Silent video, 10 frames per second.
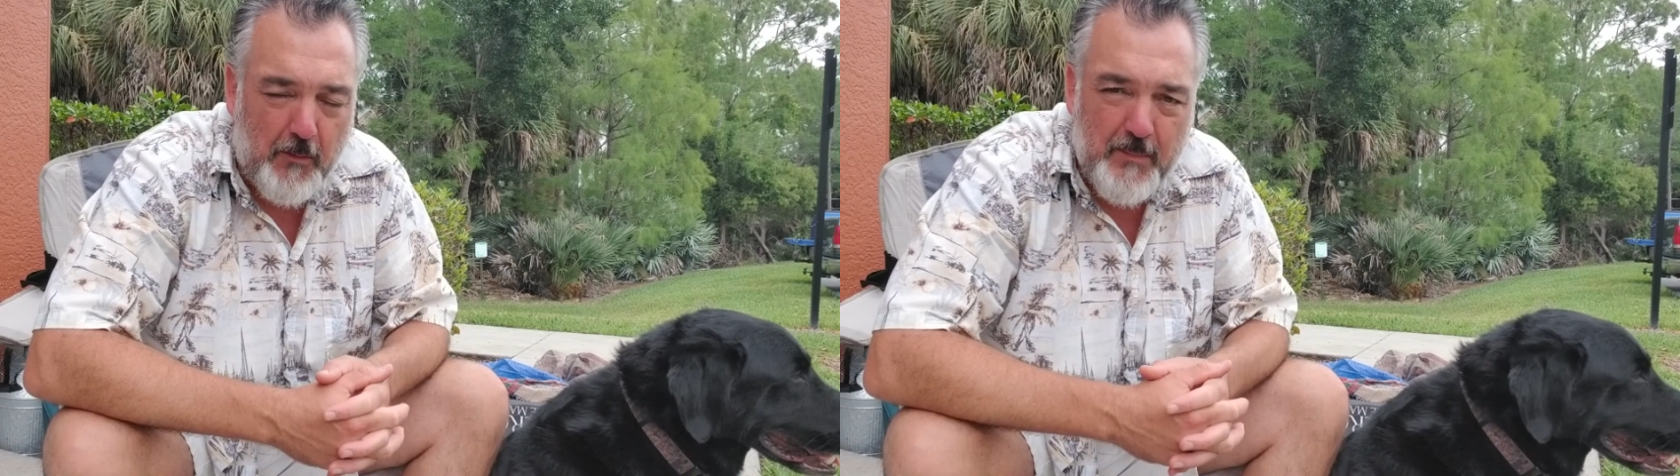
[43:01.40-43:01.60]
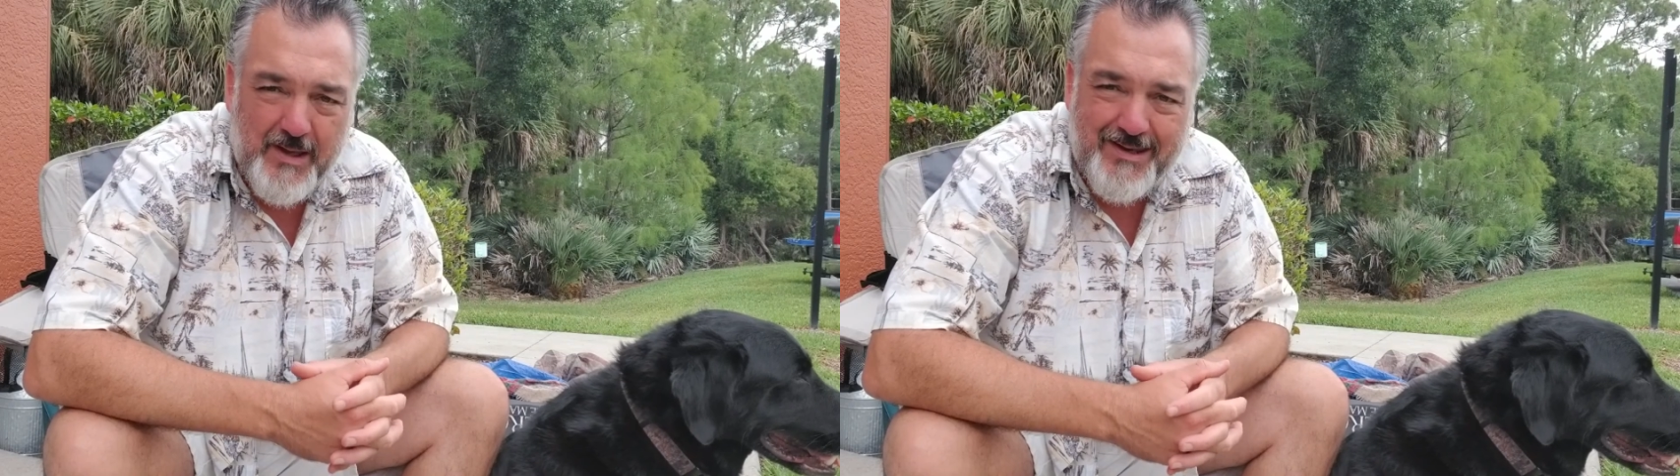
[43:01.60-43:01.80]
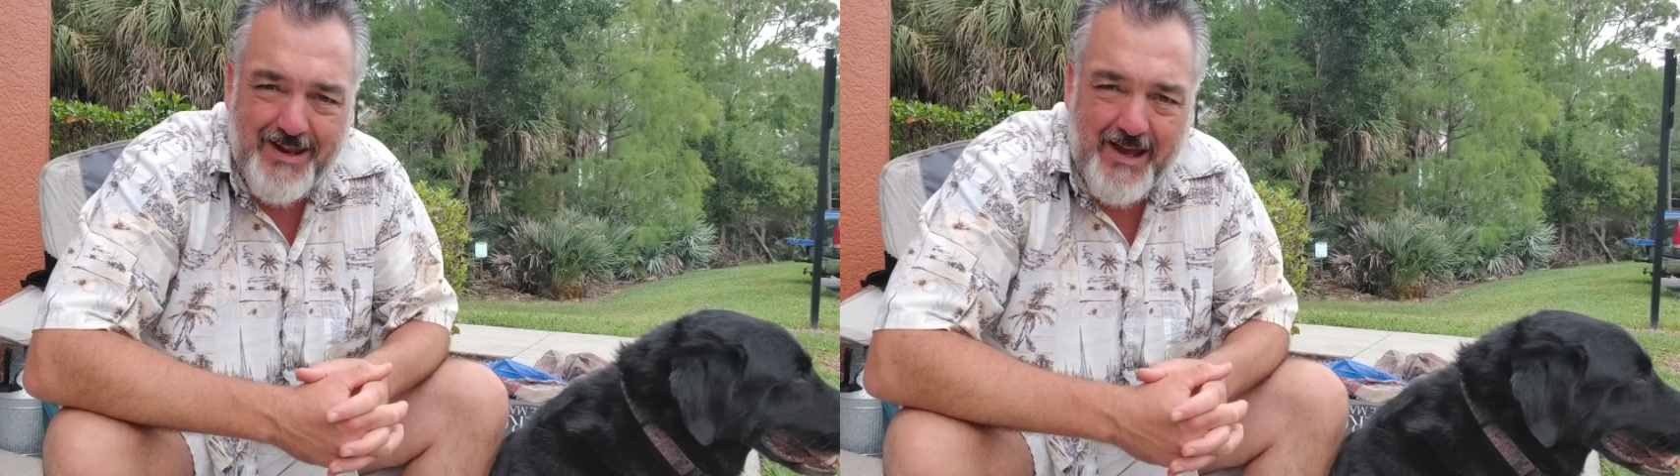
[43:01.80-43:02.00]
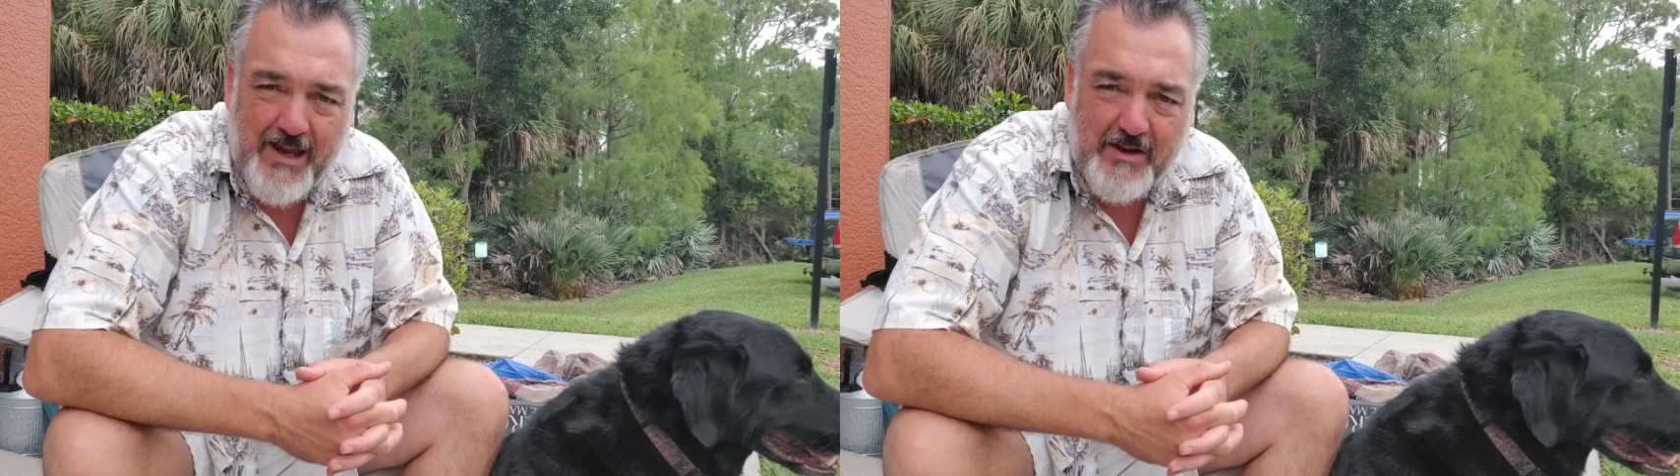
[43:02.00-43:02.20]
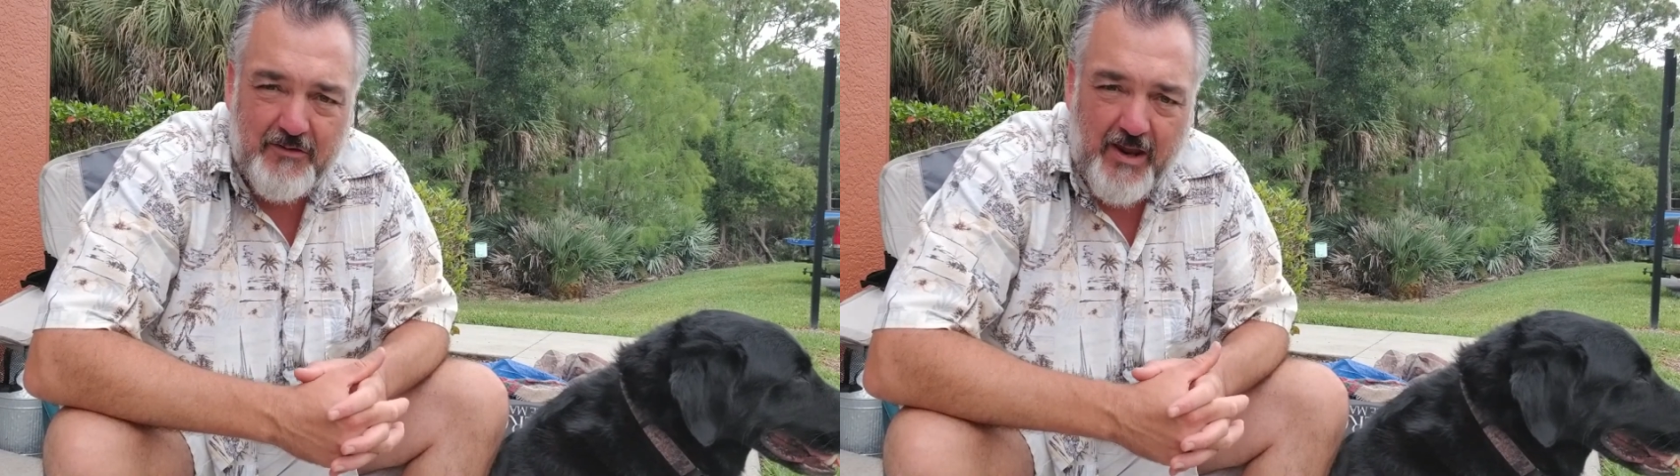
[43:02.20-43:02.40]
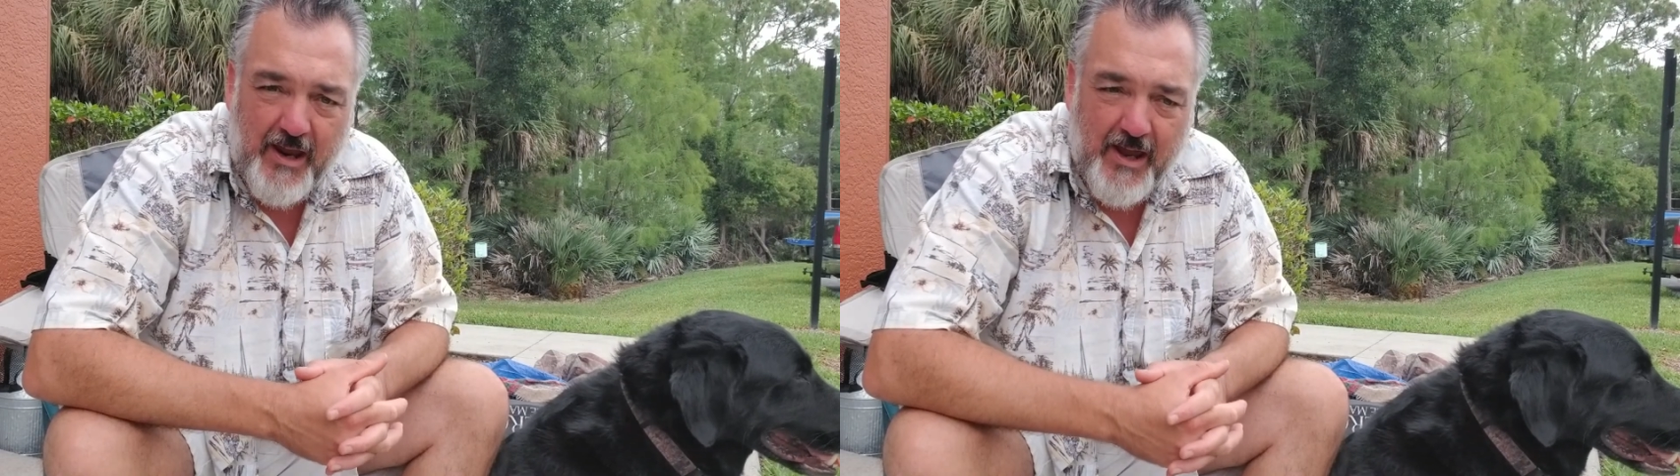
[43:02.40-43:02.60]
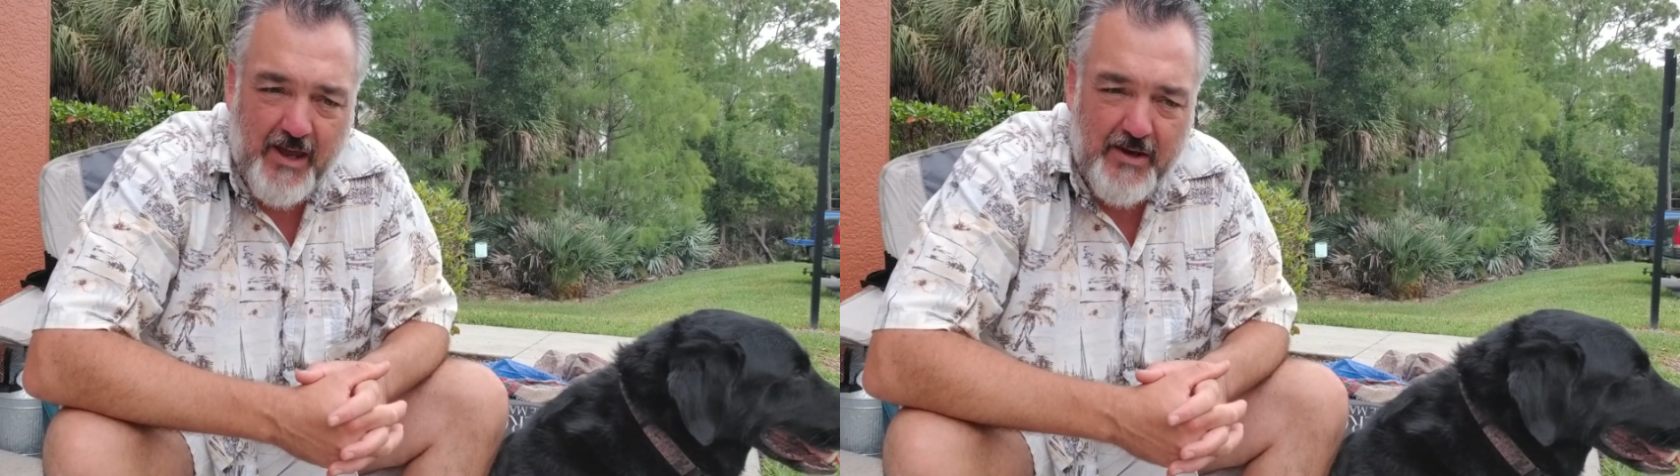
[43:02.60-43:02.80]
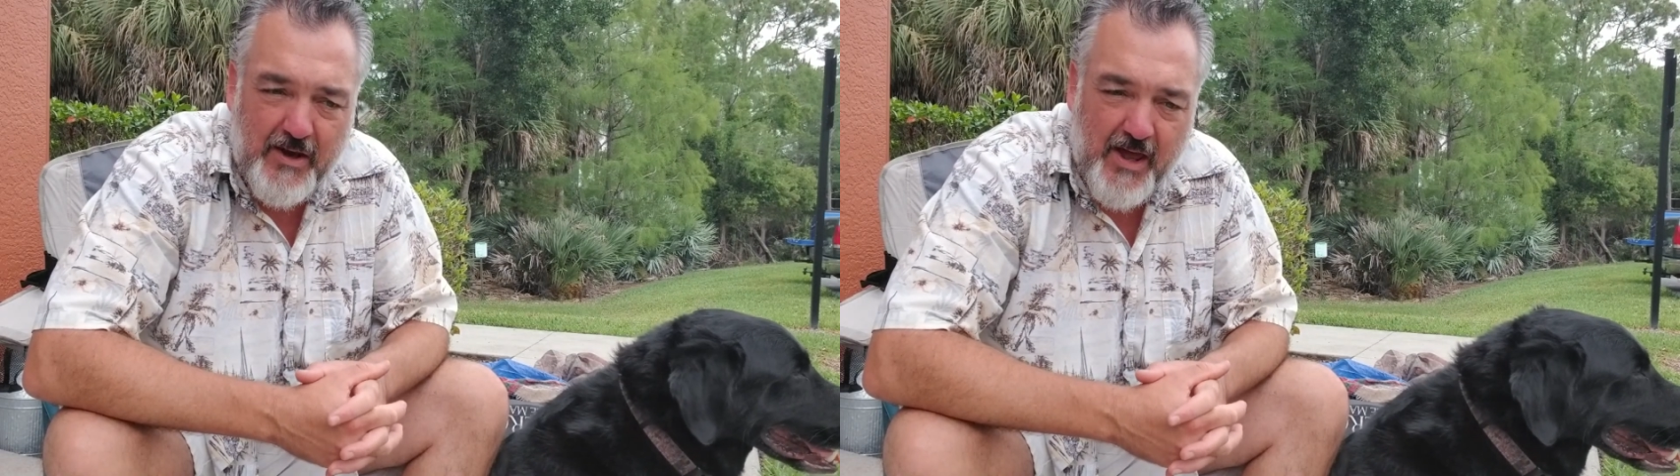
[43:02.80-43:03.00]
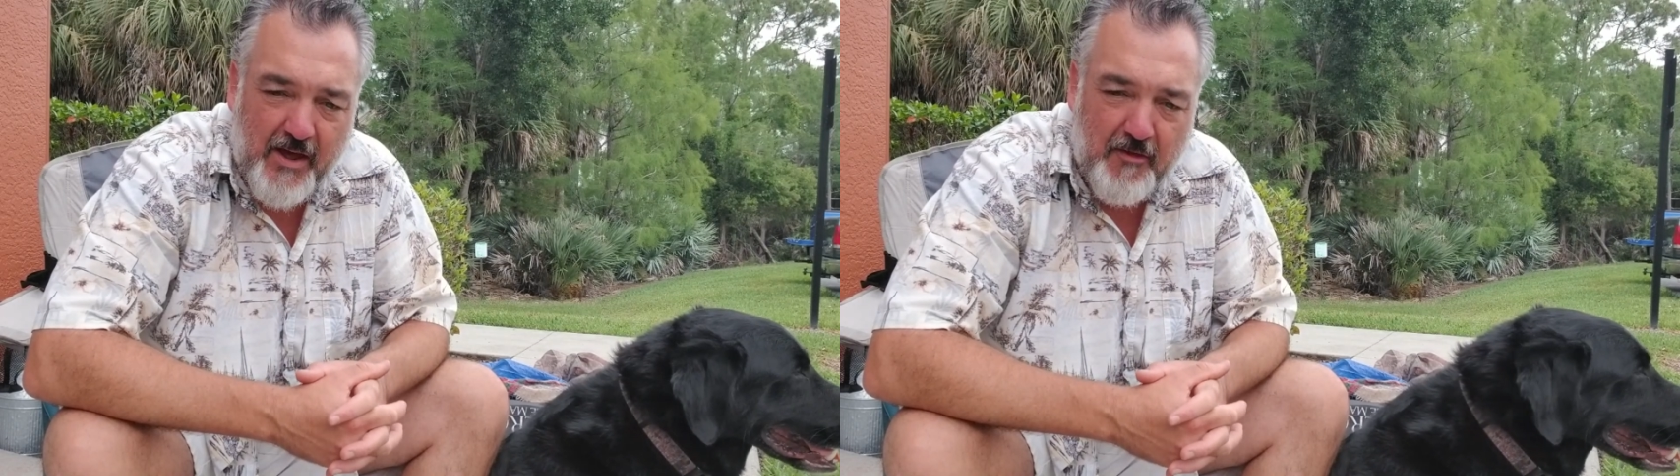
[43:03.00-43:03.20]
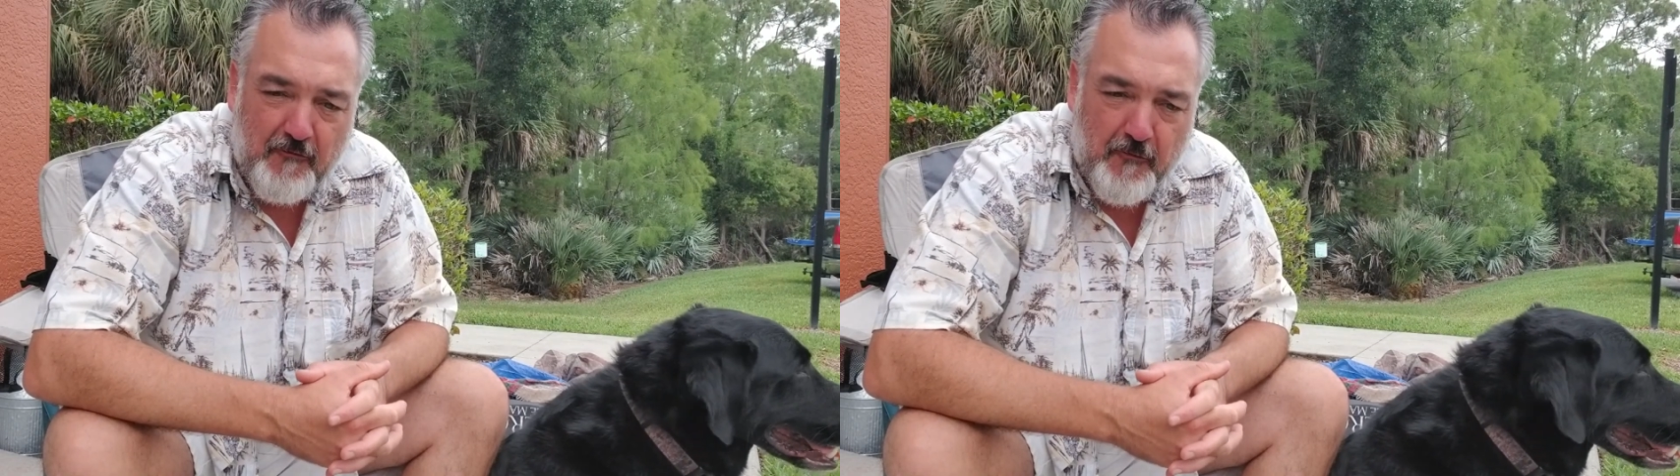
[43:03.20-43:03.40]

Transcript: midnight, and the